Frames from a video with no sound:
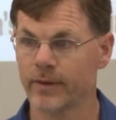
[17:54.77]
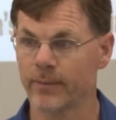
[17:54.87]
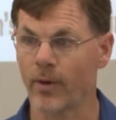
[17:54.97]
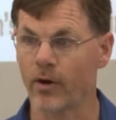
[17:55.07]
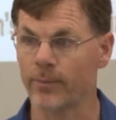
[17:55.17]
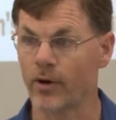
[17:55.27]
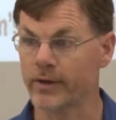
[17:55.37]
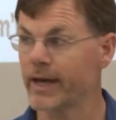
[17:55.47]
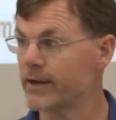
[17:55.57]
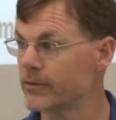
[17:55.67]
Ma and Pa
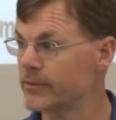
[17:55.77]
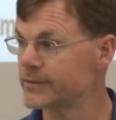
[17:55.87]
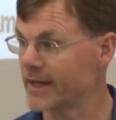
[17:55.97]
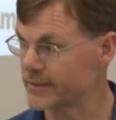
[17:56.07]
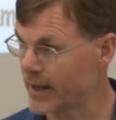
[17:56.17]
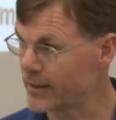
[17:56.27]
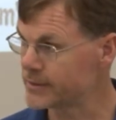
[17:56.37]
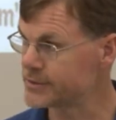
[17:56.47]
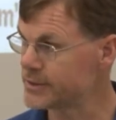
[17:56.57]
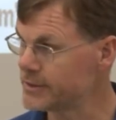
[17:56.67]
Kettle,
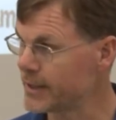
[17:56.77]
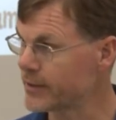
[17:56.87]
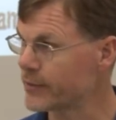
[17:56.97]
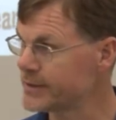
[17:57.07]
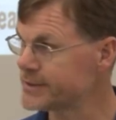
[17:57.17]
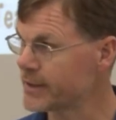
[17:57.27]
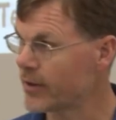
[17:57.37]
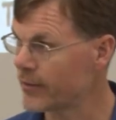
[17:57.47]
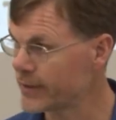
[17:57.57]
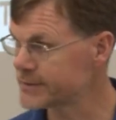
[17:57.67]
technology increasing and
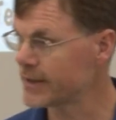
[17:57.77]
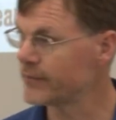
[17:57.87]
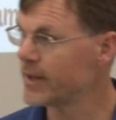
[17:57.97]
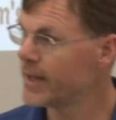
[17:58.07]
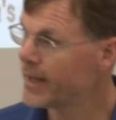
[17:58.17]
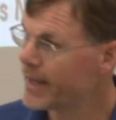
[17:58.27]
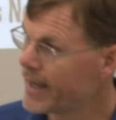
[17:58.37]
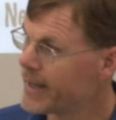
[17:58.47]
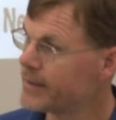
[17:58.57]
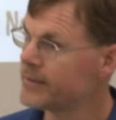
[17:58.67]
all that stuff.
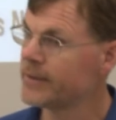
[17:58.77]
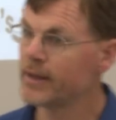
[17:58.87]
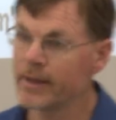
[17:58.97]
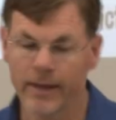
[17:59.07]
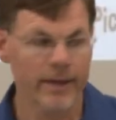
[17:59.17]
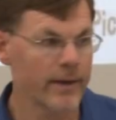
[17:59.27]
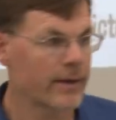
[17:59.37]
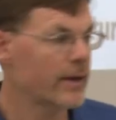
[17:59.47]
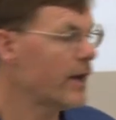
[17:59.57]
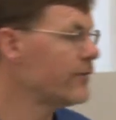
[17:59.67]
And
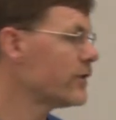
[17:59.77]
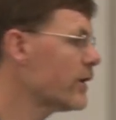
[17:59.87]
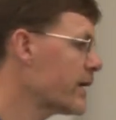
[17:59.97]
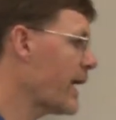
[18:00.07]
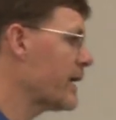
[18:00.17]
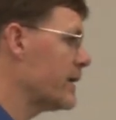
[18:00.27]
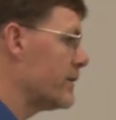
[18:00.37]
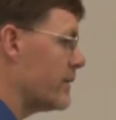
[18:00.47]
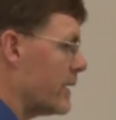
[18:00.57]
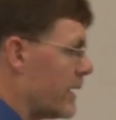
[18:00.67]
if you look at it,